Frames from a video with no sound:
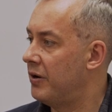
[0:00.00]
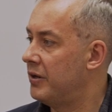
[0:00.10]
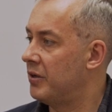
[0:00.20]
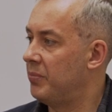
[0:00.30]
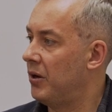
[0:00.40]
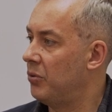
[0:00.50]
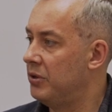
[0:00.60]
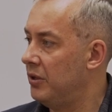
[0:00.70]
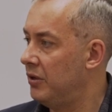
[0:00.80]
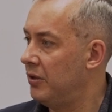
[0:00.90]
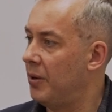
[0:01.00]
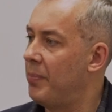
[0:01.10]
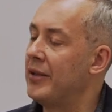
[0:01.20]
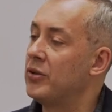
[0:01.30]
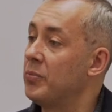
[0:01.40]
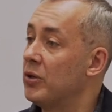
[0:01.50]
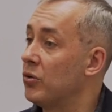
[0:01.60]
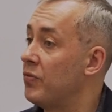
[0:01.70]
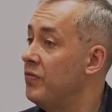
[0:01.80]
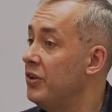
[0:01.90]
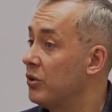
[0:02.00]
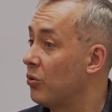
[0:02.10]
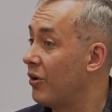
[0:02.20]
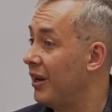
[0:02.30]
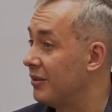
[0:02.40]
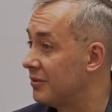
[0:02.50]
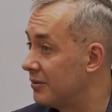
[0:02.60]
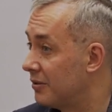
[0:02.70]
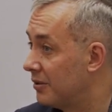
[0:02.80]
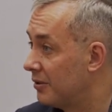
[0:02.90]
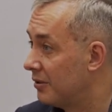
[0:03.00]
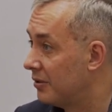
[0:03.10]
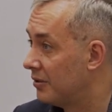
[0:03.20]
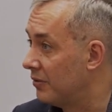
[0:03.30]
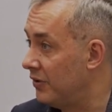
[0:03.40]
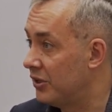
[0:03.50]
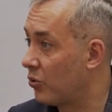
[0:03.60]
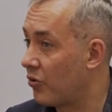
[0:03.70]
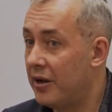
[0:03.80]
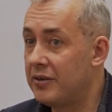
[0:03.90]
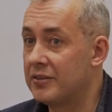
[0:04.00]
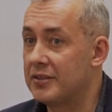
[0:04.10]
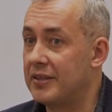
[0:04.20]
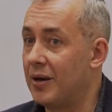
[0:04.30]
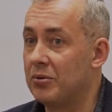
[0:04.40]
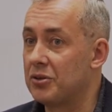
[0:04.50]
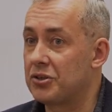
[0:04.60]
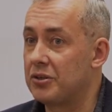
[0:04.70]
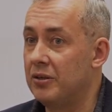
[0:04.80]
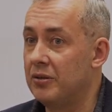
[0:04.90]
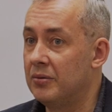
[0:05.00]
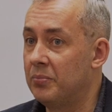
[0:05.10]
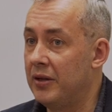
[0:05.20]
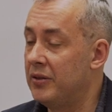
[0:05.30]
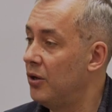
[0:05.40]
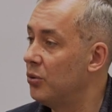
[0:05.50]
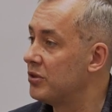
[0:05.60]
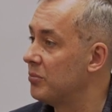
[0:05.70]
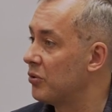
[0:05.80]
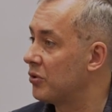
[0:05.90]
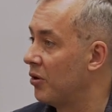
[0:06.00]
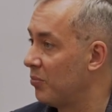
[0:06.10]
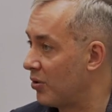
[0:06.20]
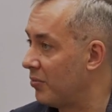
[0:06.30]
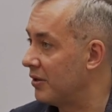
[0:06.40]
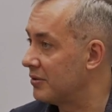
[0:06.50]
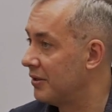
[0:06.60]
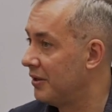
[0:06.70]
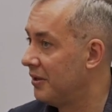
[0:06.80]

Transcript: heard about the abandonment of veto rights Veto right is established in, by the Luxembourg Compromise.